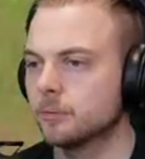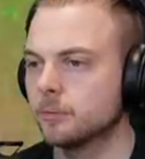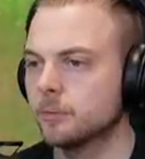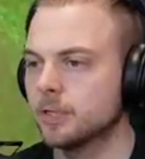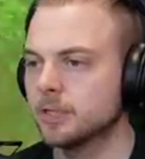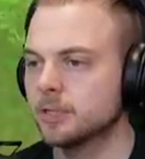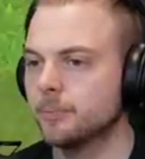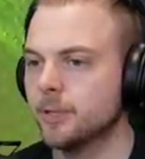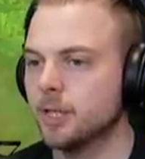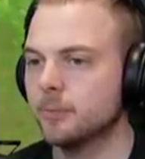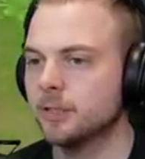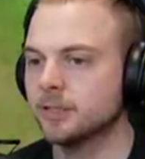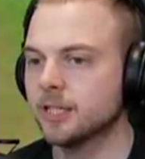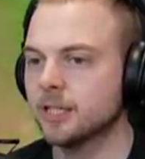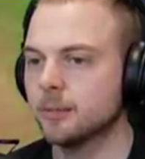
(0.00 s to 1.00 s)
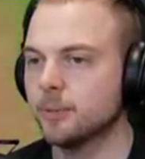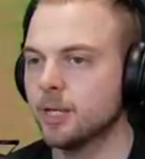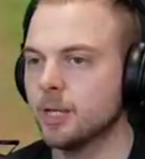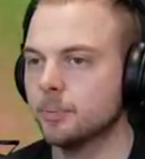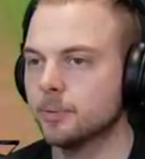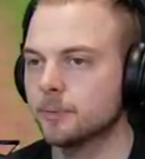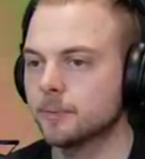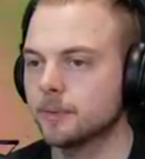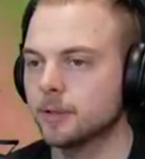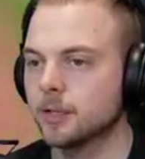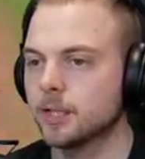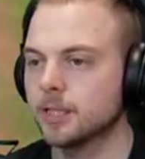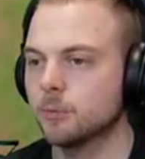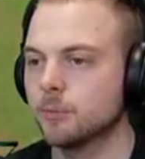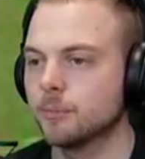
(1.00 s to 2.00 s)
Where's the babe? Let's get the babe.
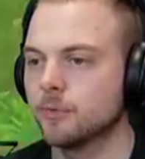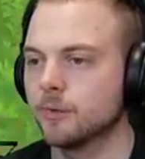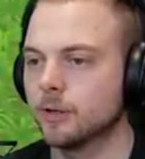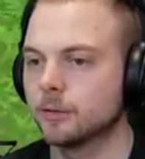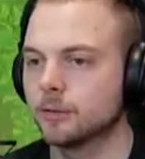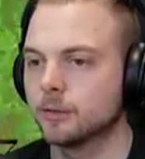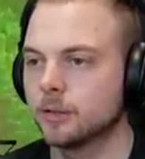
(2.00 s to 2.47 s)
And then we'll move on.